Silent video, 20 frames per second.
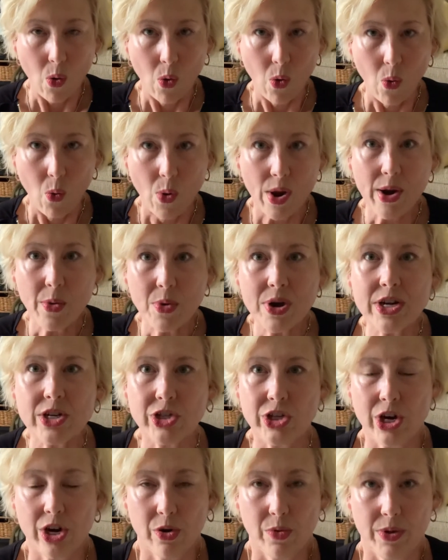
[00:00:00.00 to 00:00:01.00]
What I want to
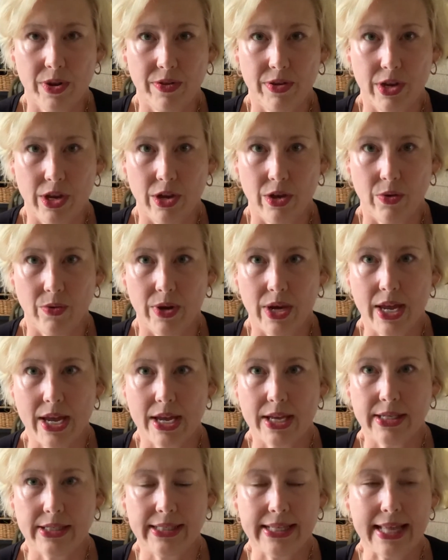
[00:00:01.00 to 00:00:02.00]
share with you
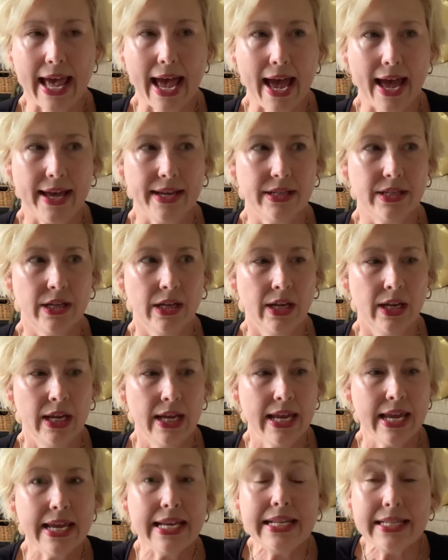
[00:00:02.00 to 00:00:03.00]
is that
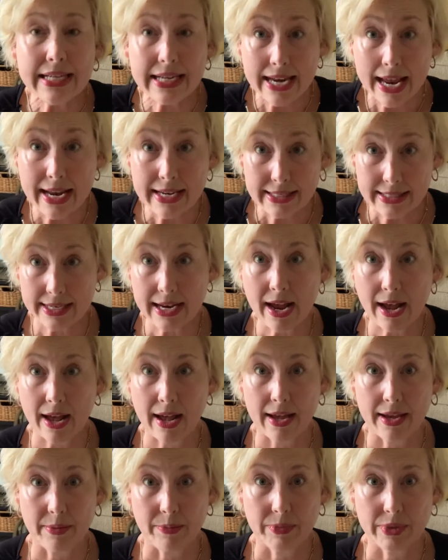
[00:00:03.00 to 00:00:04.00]
in today's
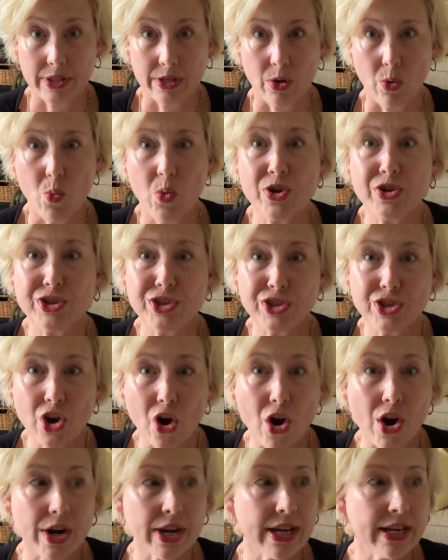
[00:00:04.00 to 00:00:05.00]
times, we're
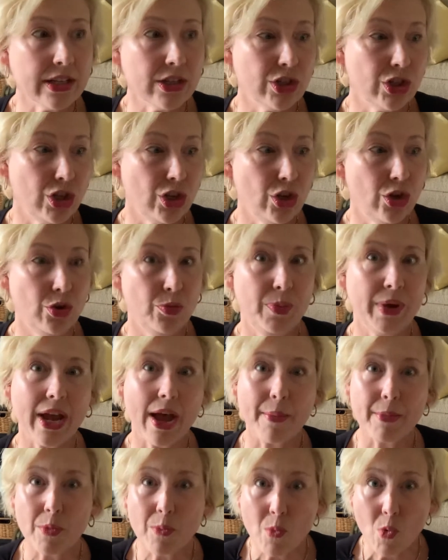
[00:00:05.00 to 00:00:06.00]
starting to
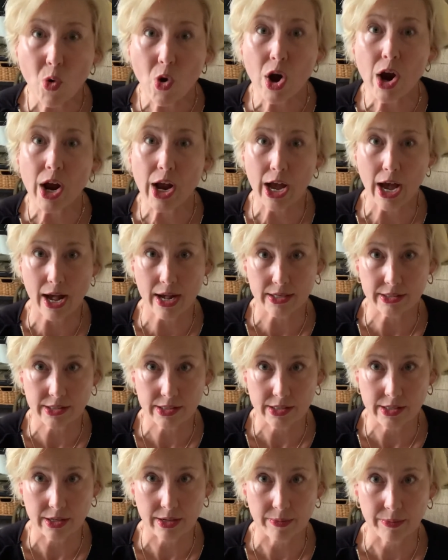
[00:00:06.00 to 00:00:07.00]
become more
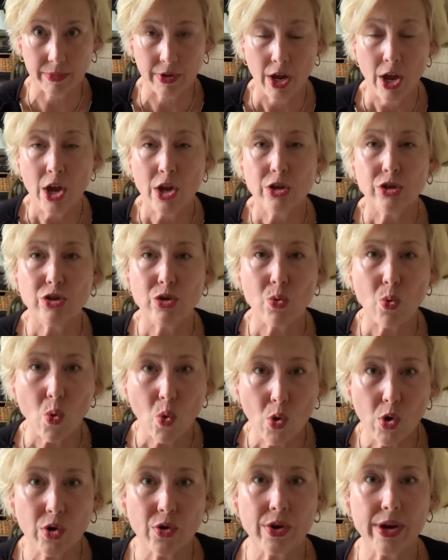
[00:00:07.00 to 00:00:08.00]
accustomed to
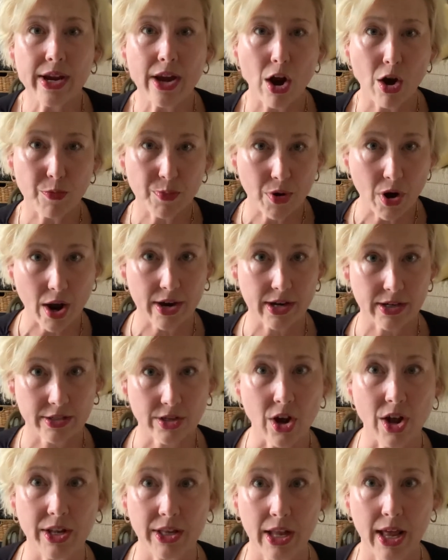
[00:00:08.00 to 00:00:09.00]
ordering our products
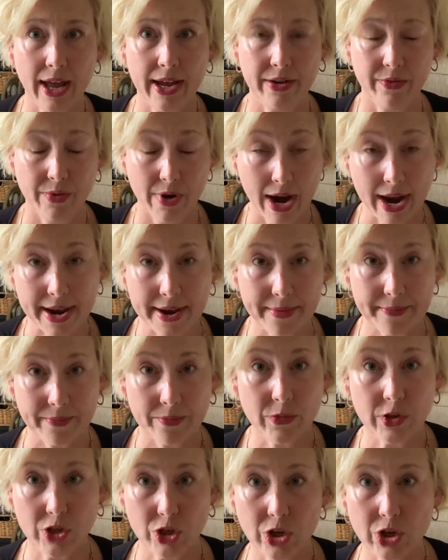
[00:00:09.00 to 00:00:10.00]
online, right?
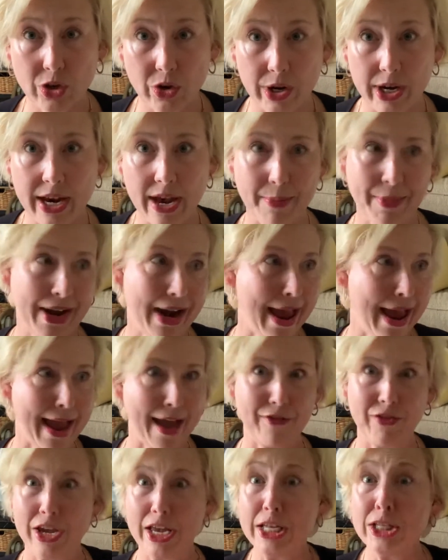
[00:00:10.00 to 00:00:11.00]
Would you agree? I mean, I
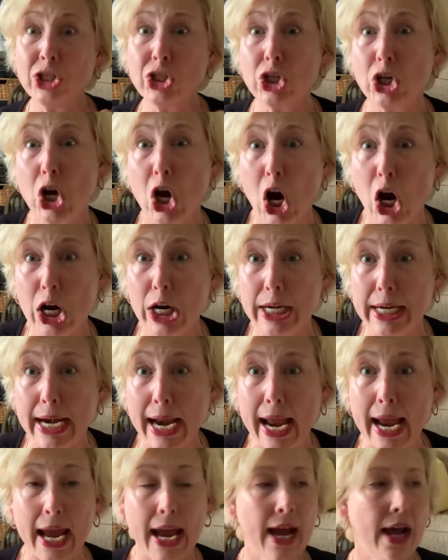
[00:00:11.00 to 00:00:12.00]
have an Instacart
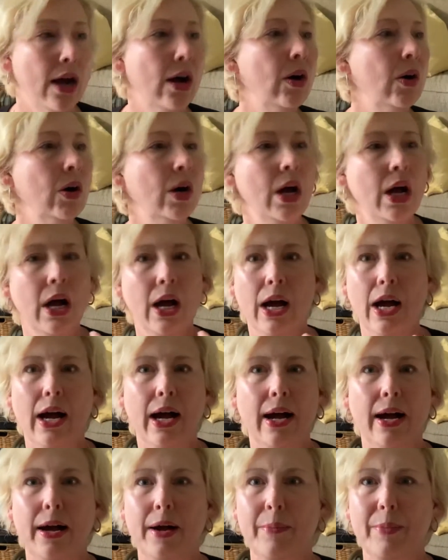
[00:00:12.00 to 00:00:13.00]
now.
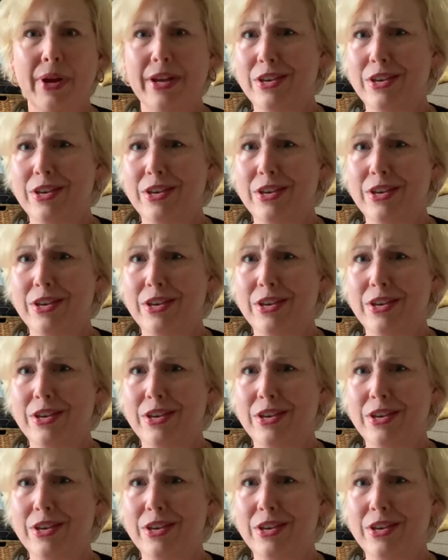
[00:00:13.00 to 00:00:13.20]
I've